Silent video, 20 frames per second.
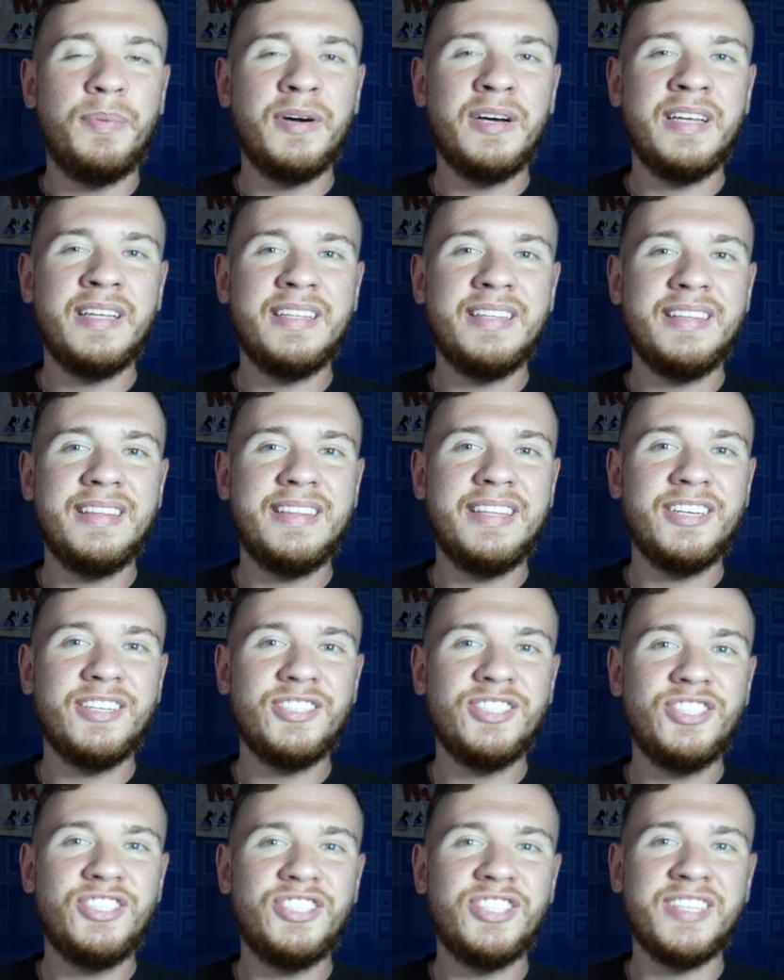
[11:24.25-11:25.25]
but
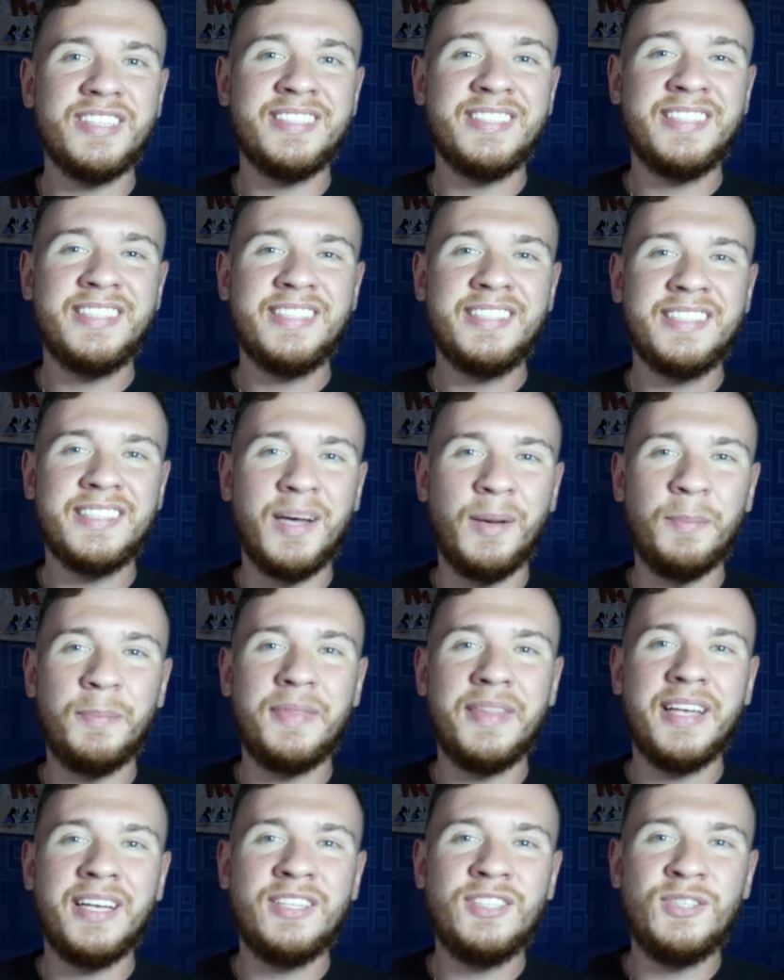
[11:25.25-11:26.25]
there's just
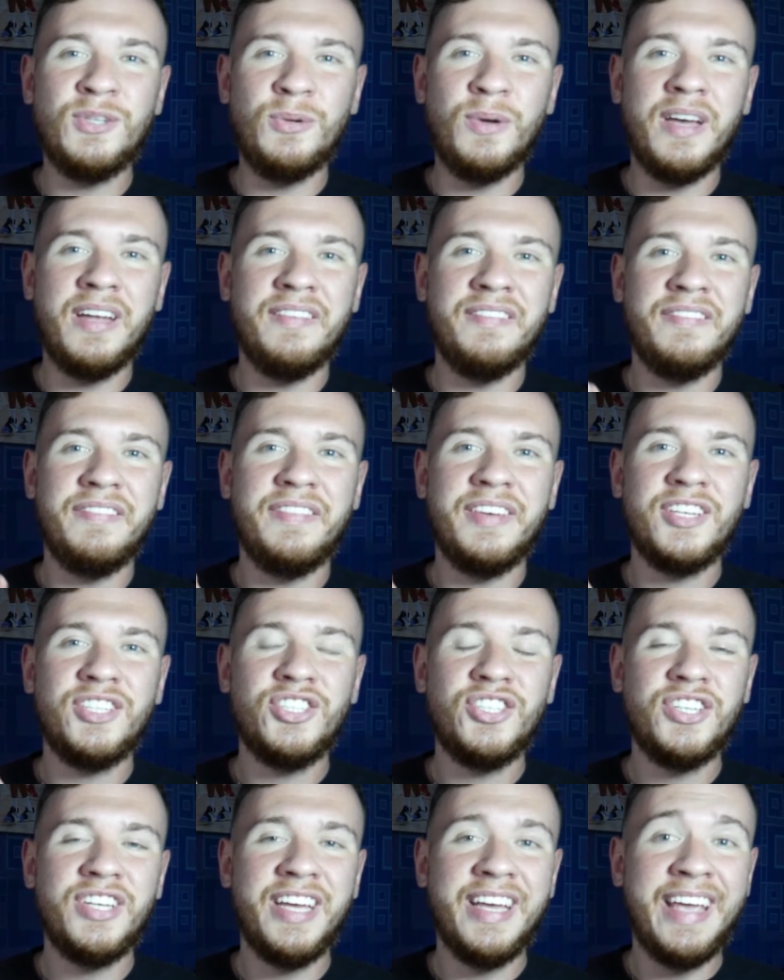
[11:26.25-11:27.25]
something to
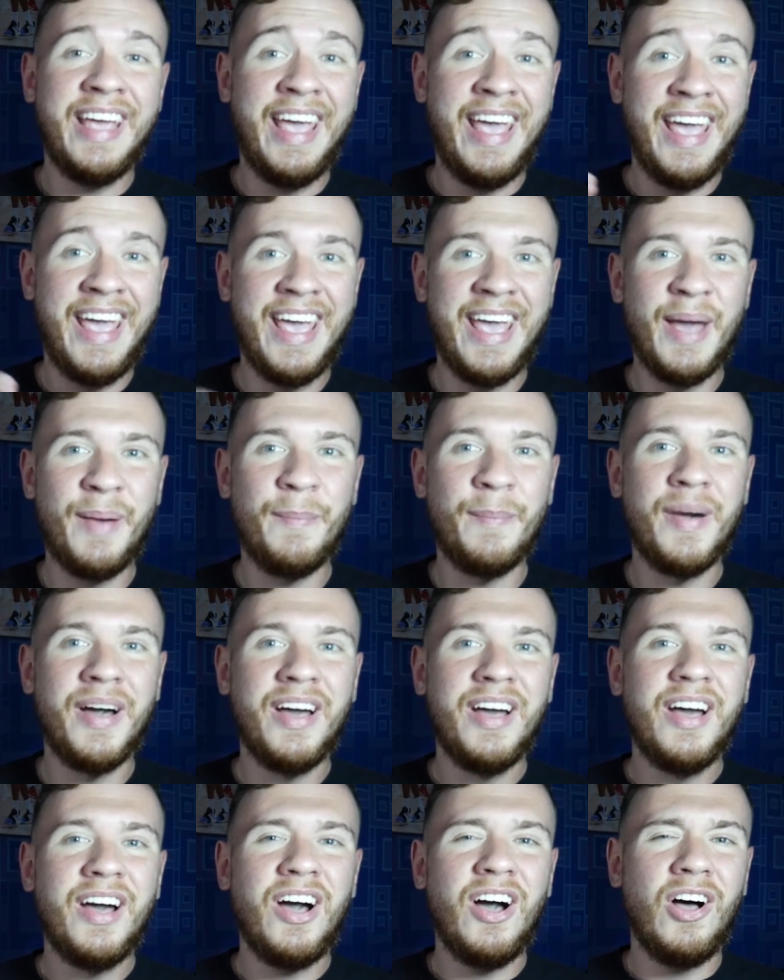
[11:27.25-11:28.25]
envisioning him
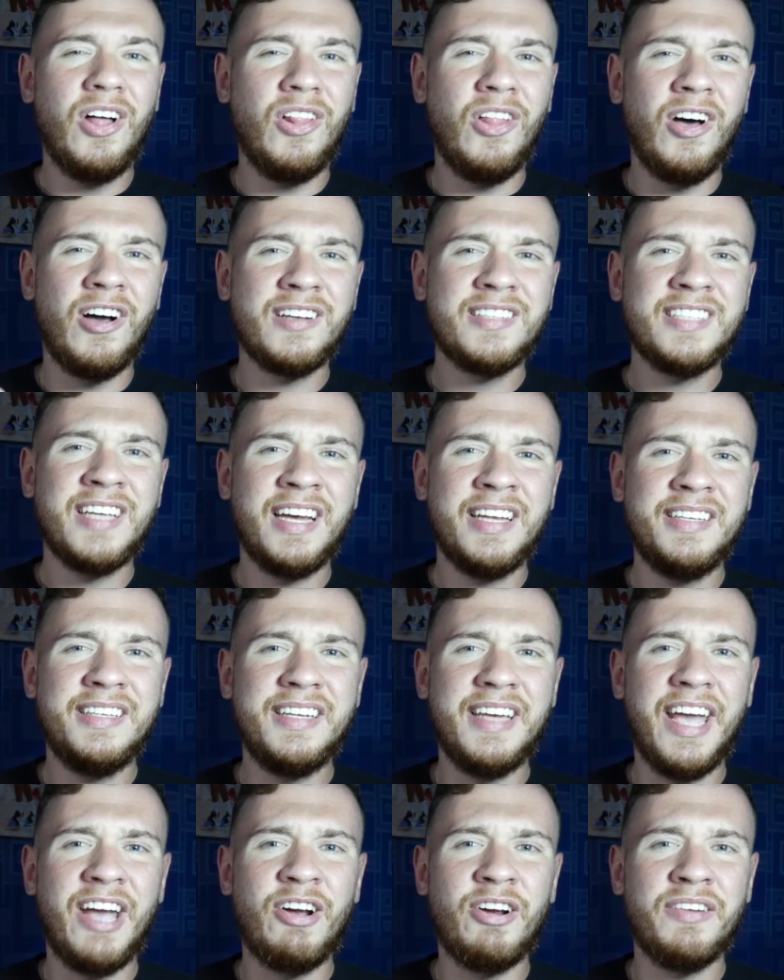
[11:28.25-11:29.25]
alongside
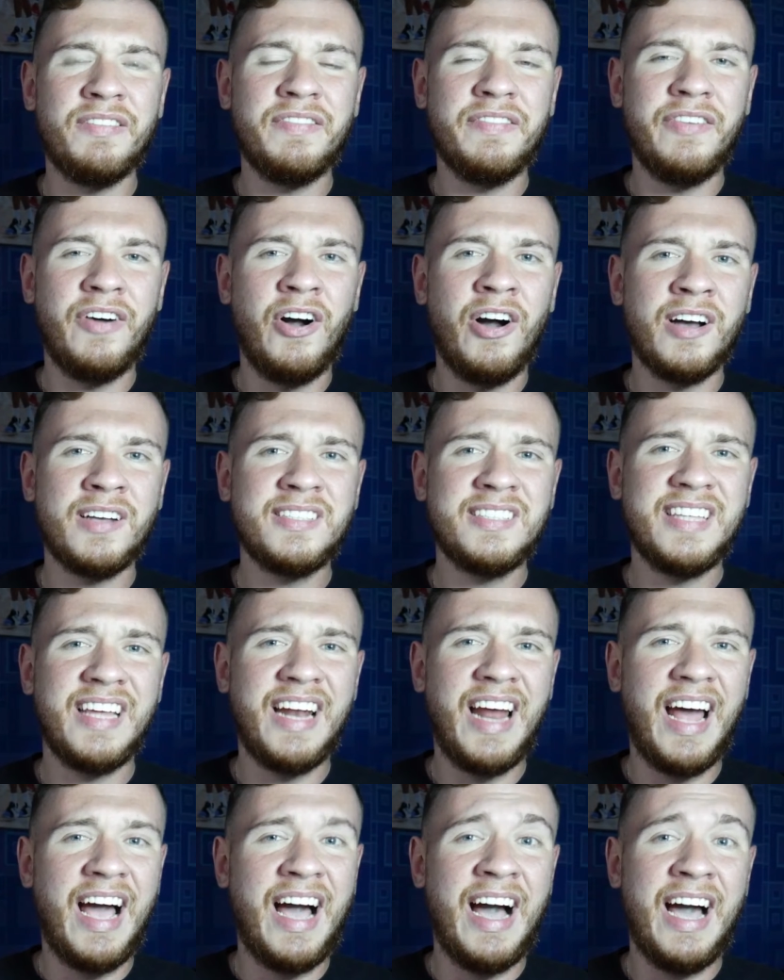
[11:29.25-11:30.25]
De'Aaron Fox
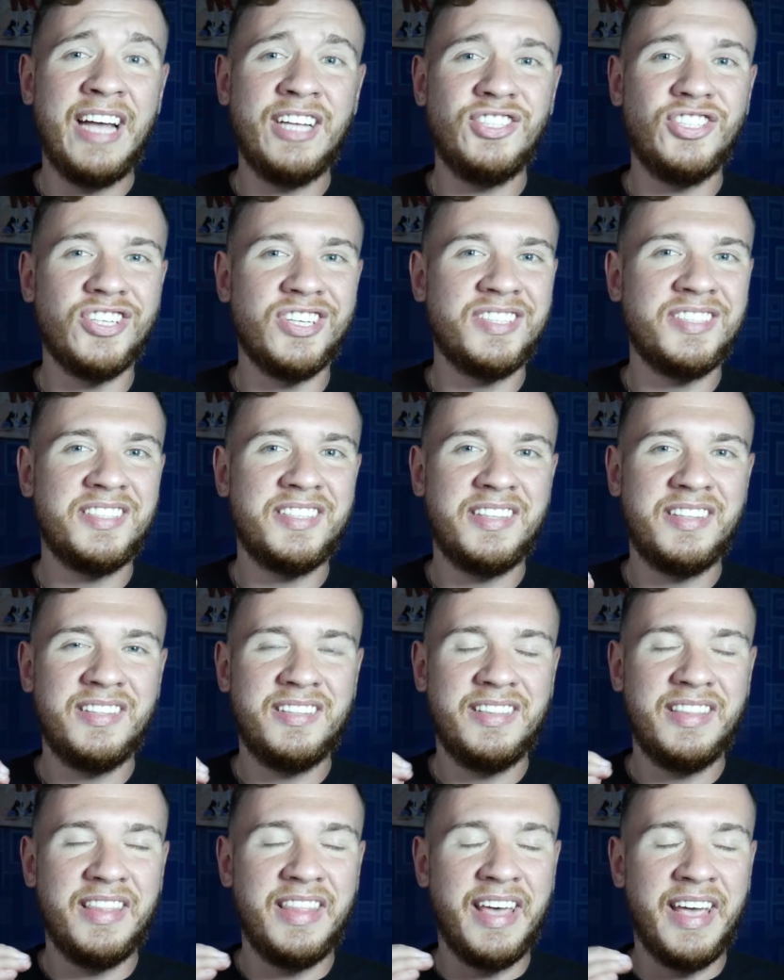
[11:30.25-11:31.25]
that I just
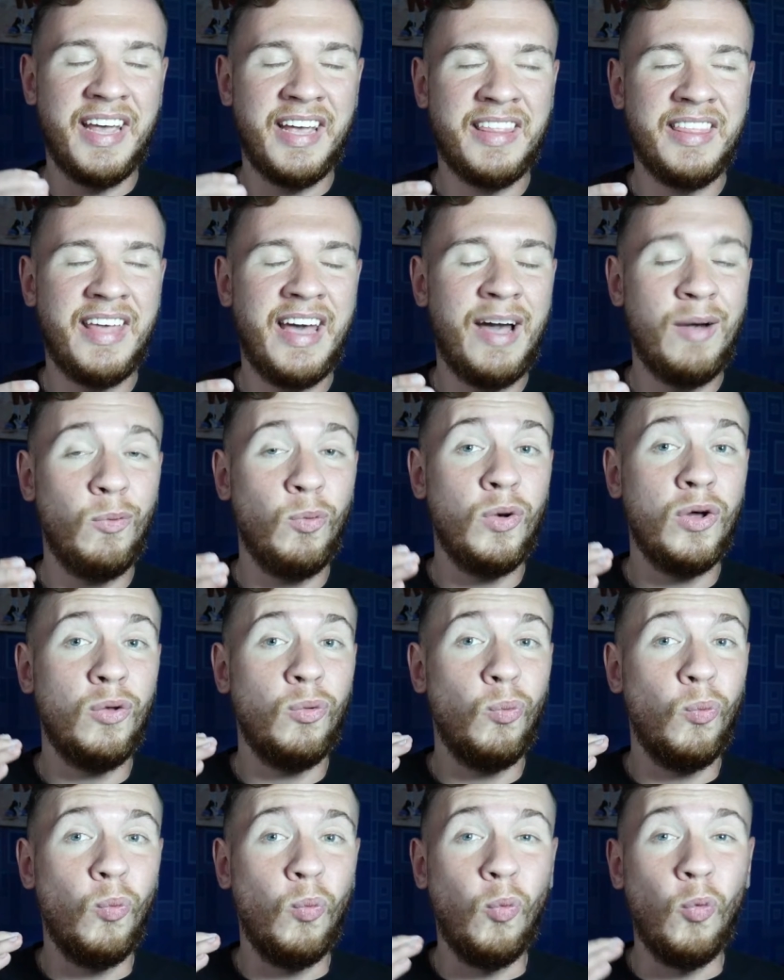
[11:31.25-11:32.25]
think that
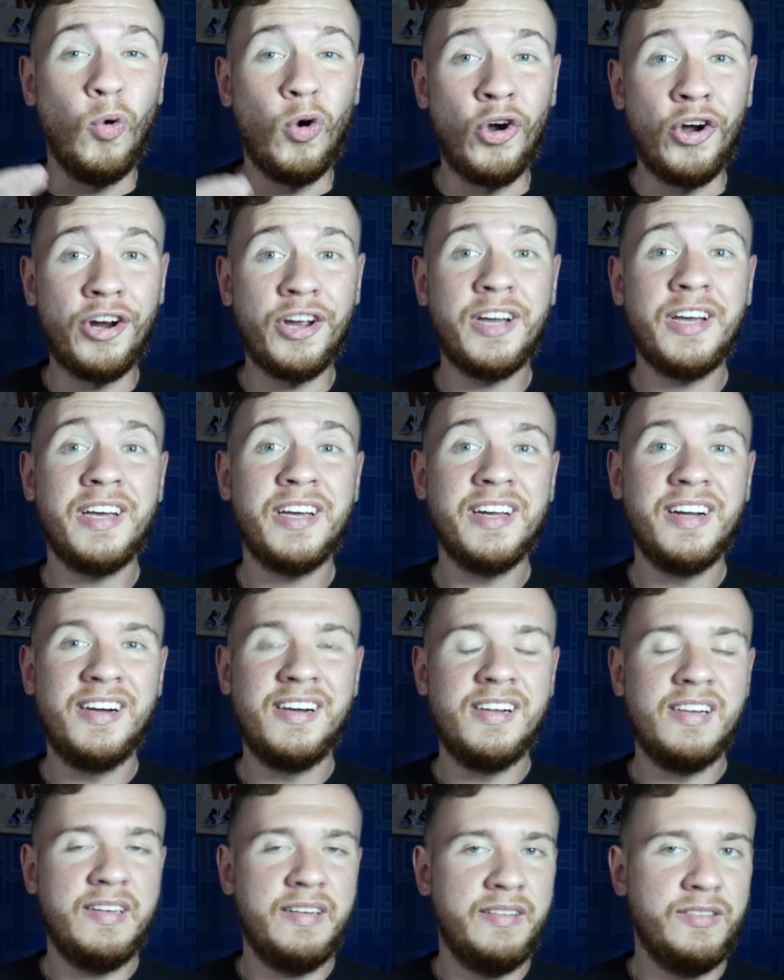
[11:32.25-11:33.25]
will work
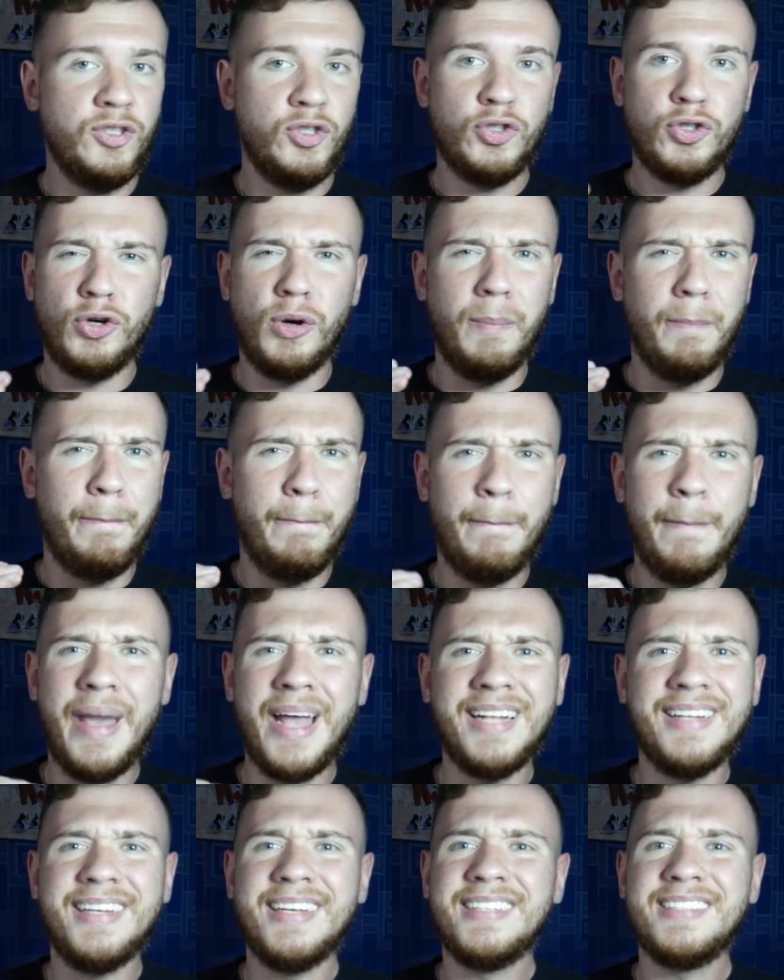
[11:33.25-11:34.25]

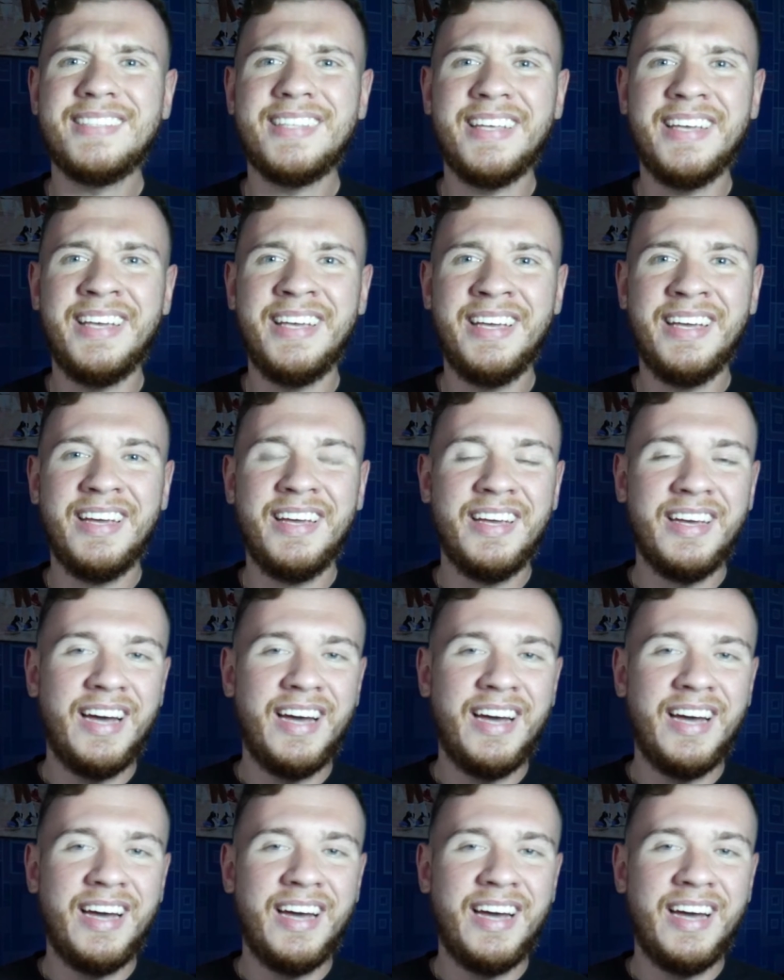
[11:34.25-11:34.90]
tremendously.